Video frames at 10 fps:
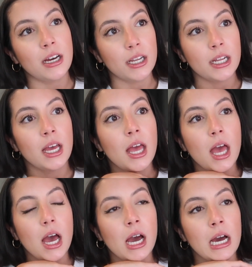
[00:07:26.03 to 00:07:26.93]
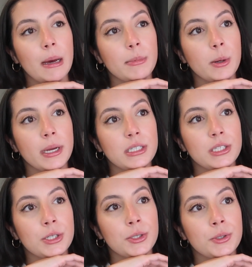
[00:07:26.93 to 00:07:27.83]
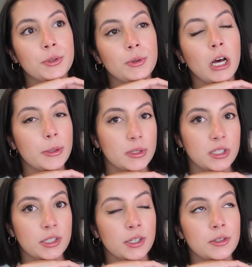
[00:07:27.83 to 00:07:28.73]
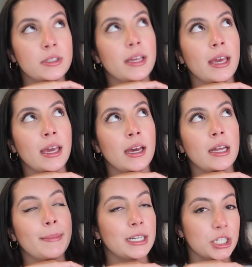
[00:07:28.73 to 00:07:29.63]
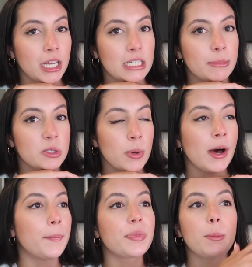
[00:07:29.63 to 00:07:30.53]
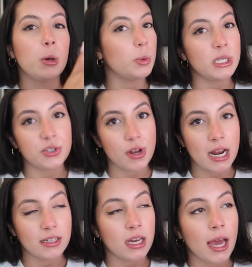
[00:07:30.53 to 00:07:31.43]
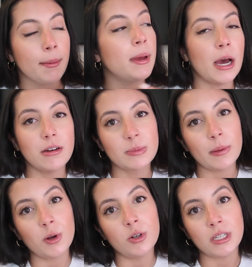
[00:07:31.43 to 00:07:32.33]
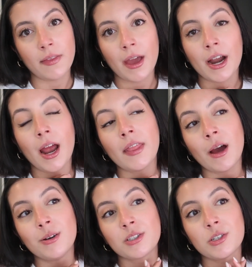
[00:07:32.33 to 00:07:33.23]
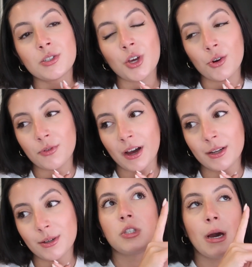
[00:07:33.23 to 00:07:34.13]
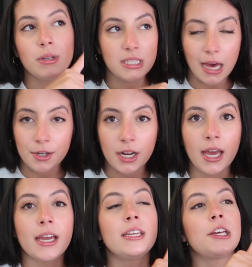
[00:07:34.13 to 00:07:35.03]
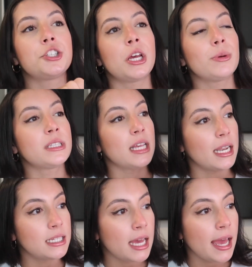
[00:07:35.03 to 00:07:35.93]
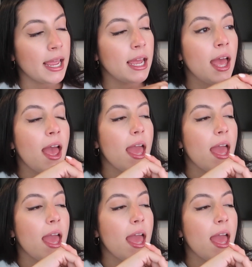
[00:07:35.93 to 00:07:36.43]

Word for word: on um, going to Hollywood Studios and Magic Kingdom as well. Well, we just ran out of time, but I spent the whole day there and that was so fun. So that was Saturday, yesterday was Sunday,